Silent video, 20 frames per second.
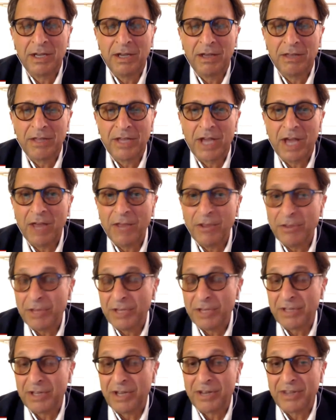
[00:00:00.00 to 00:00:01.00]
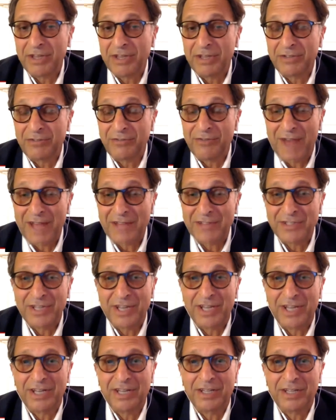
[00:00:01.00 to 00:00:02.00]
The other thing that I think is
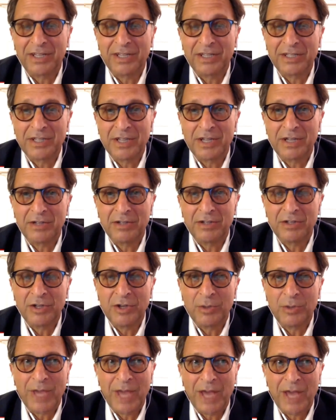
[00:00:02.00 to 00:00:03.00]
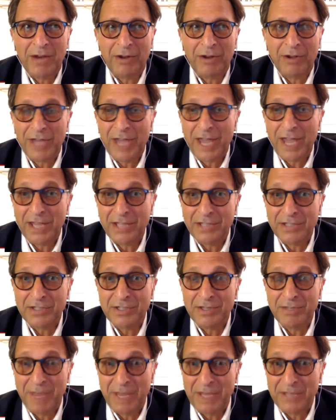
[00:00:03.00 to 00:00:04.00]
fascinating is that, we had a case,
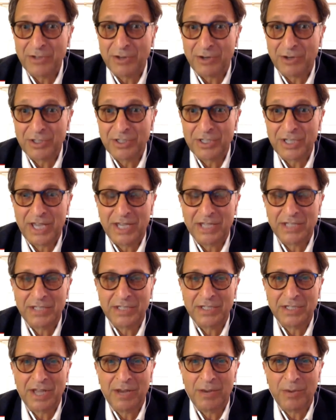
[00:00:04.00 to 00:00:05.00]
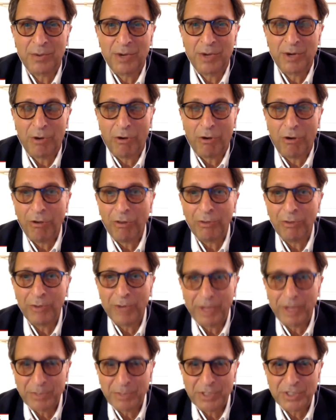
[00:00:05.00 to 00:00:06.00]
the Mazars case, that went all the
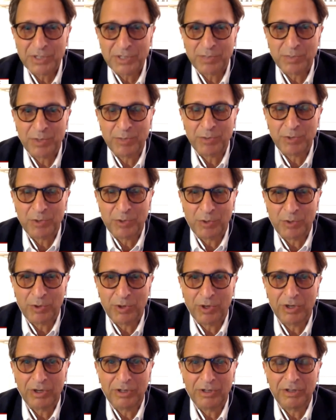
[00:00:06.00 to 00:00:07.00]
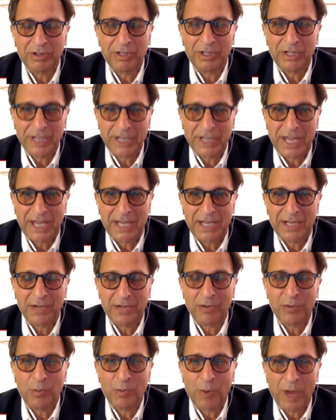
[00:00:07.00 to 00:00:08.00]
way up to the Supreme Court
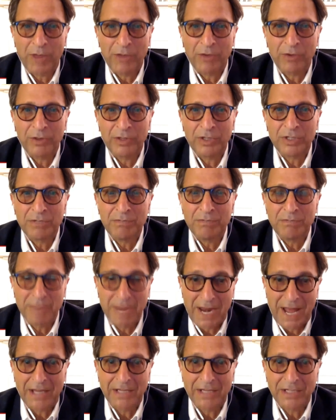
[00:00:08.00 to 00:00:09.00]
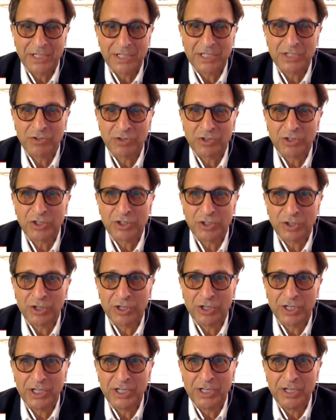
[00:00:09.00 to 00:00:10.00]
litigating whether the Manhattan District
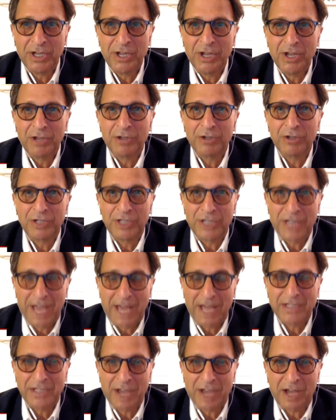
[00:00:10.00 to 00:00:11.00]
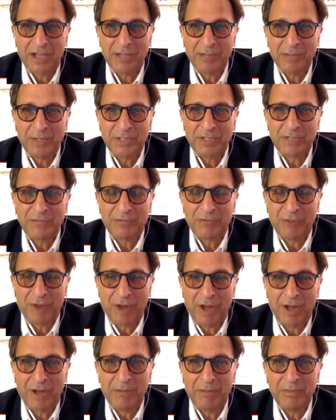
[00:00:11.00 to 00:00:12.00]
Attorney could get documents
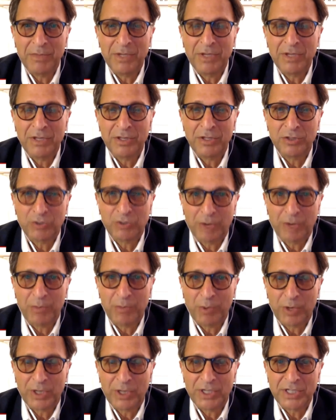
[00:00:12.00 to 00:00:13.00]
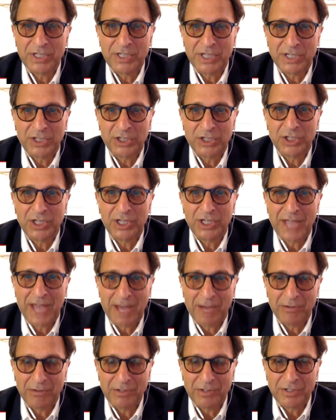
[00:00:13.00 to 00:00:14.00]
from the Trump Organization
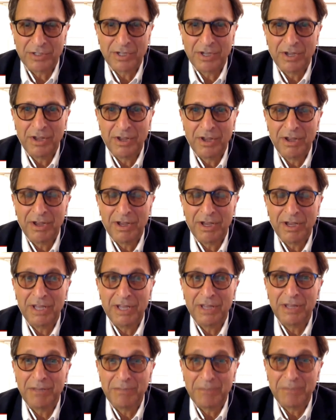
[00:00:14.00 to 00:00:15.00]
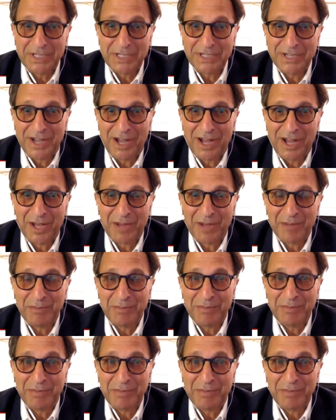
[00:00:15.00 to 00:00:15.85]
accountants. In the meantime,